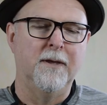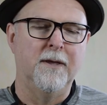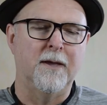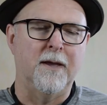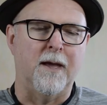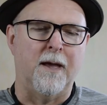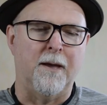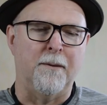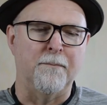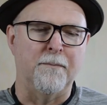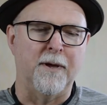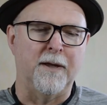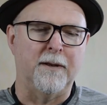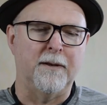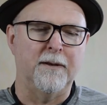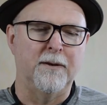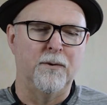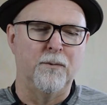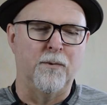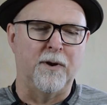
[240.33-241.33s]

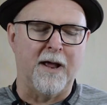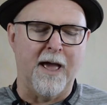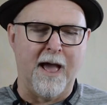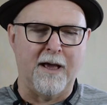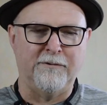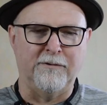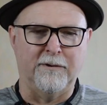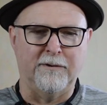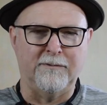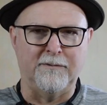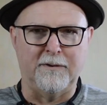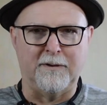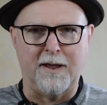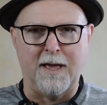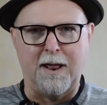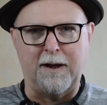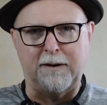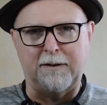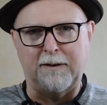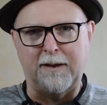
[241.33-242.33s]
But when I actually sit
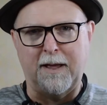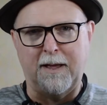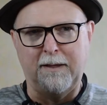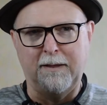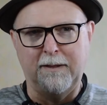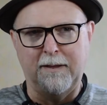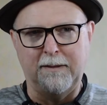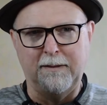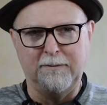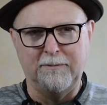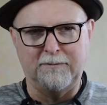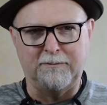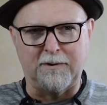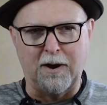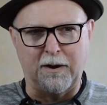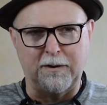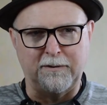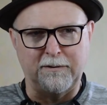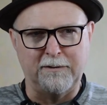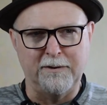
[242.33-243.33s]
down and
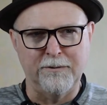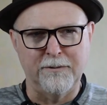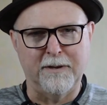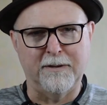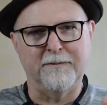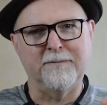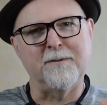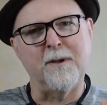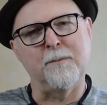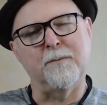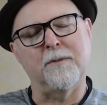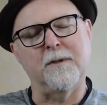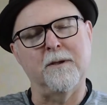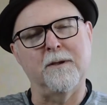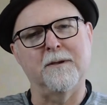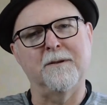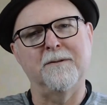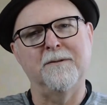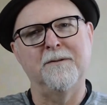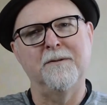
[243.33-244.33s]
start doing something,
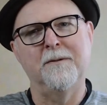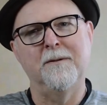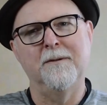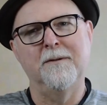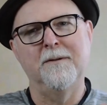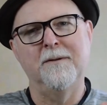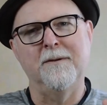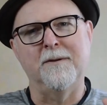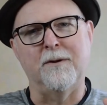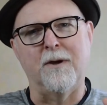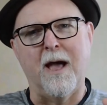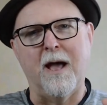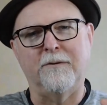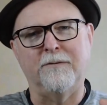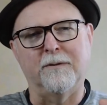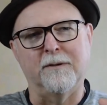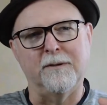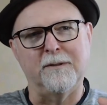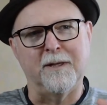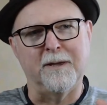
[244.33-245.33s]
you know,
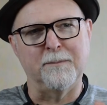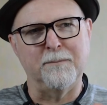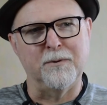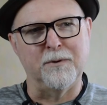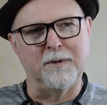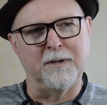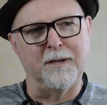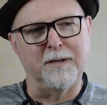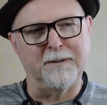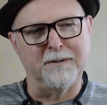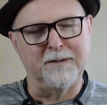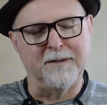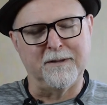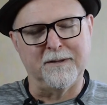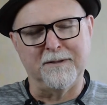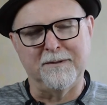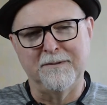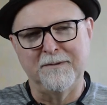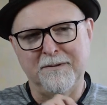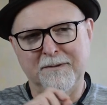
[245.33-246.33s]
actually like putting
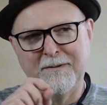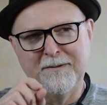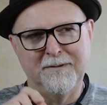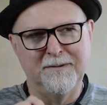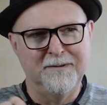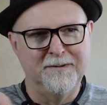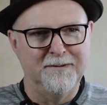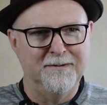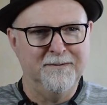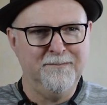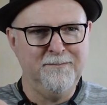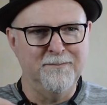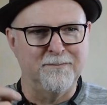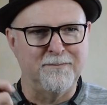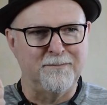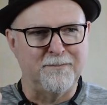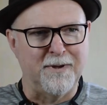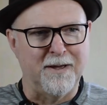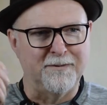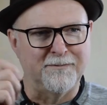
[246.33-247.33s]
the
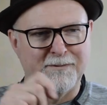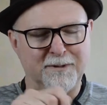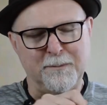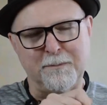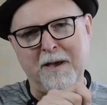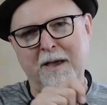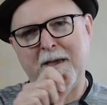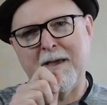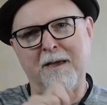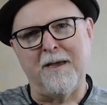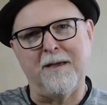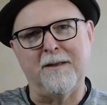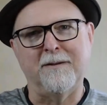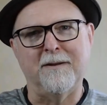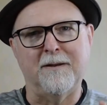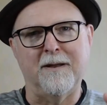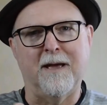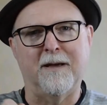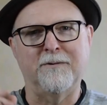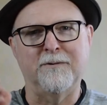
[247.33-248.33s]
pencil in my
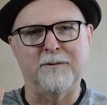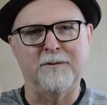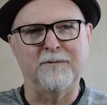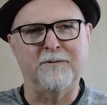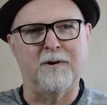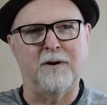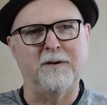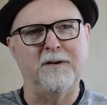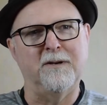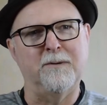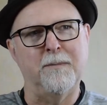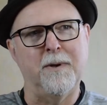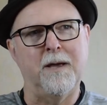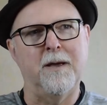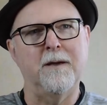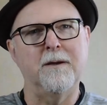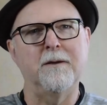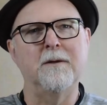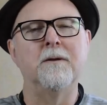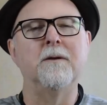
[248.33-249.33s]
hand and actually starting to
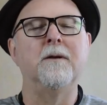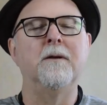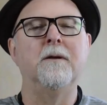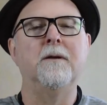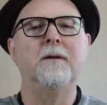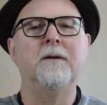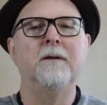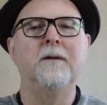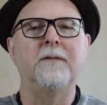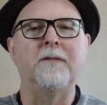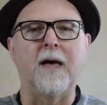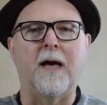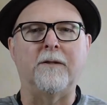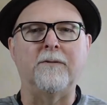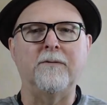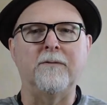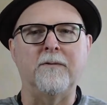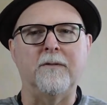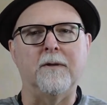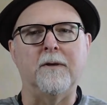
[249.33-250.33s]
make,
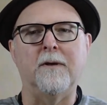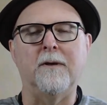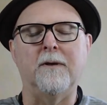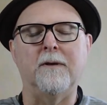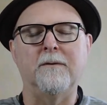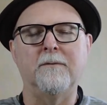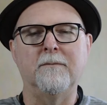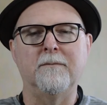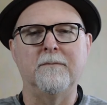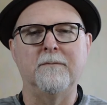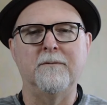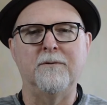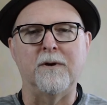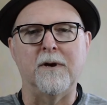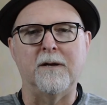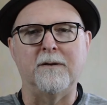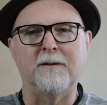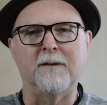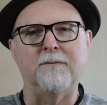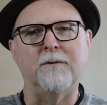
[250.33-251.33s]
that's the
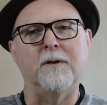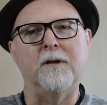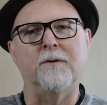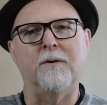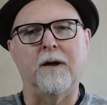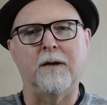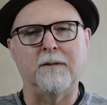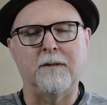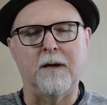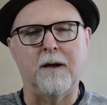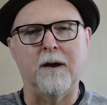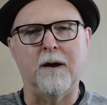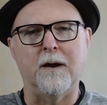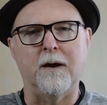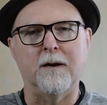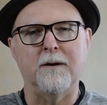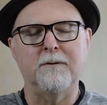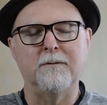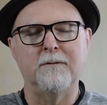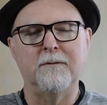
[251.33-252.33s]
creativity right
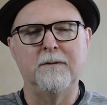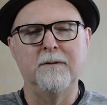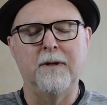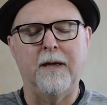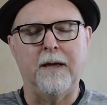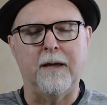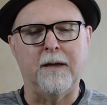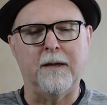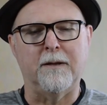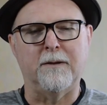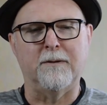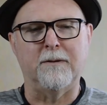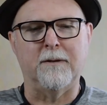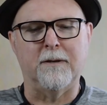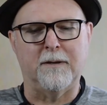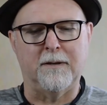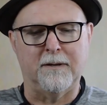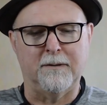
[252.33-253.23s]
there. And